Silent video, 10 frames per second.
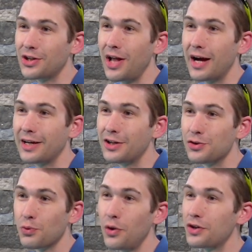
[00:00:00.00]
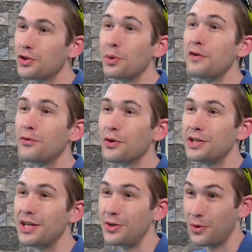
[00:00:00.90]
o'clock? Because Rolex 24
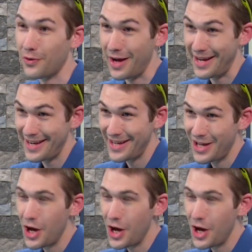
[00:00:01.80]
at Daytona, right?